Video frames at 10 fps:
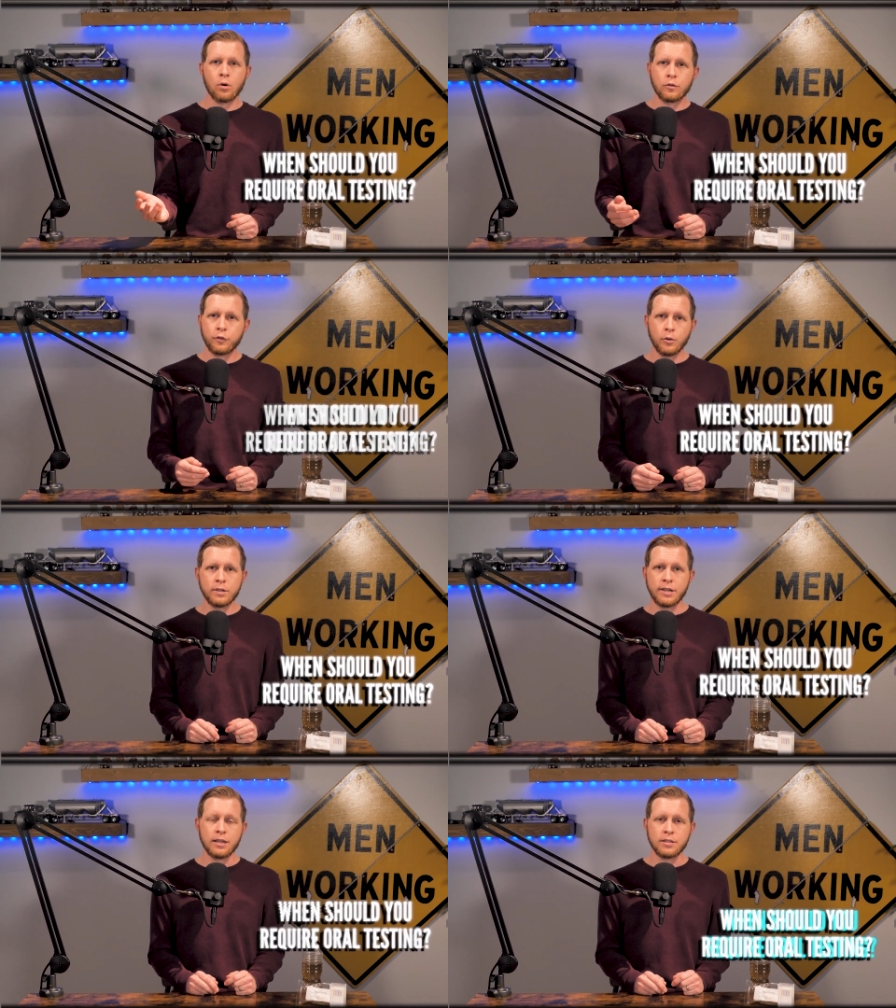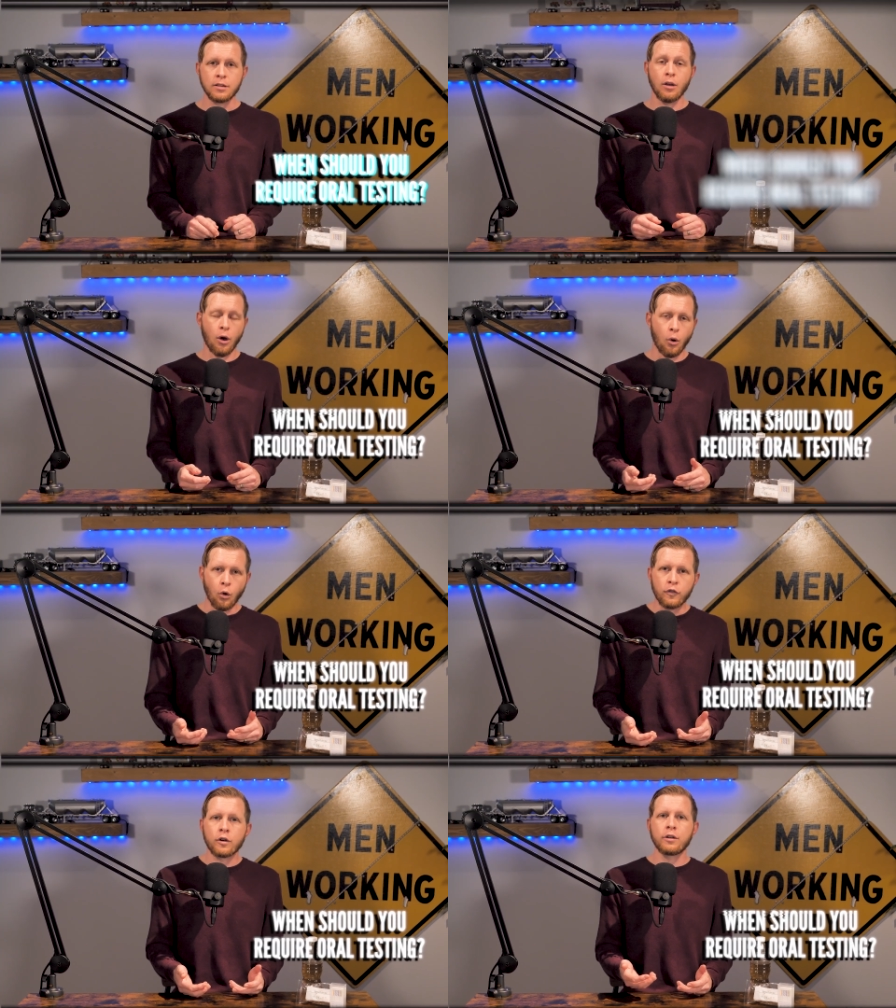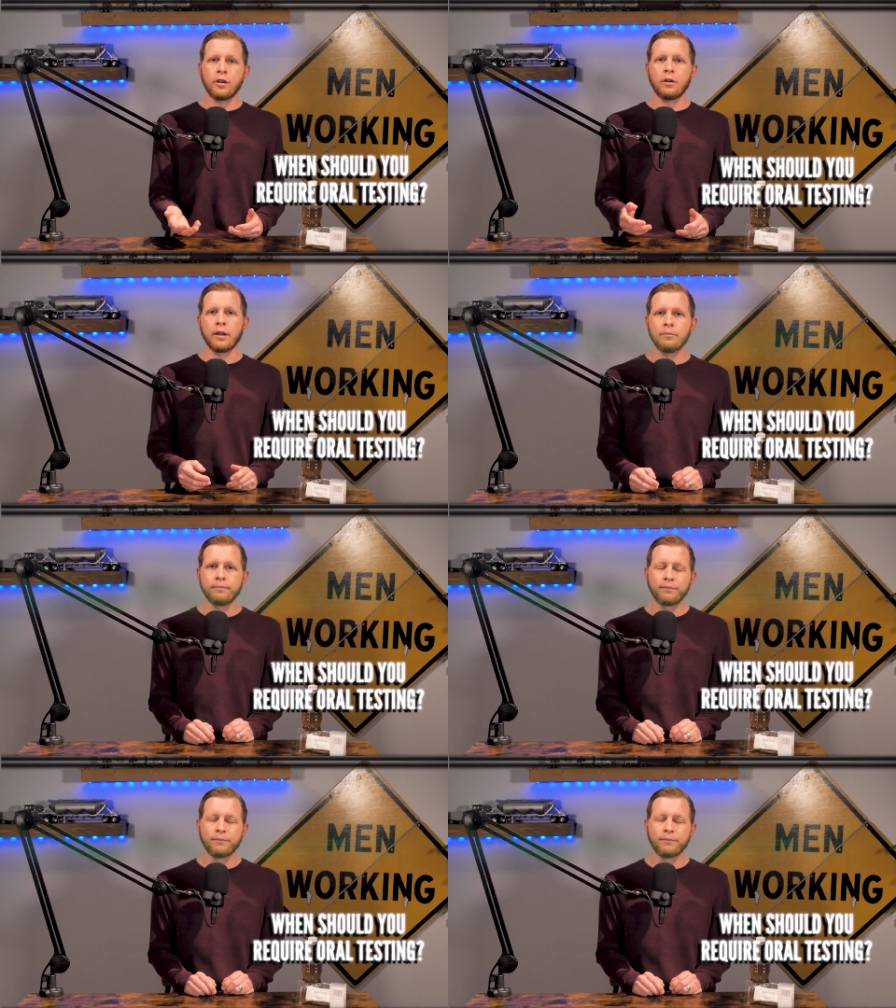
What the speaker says: oral fluid testing over urine?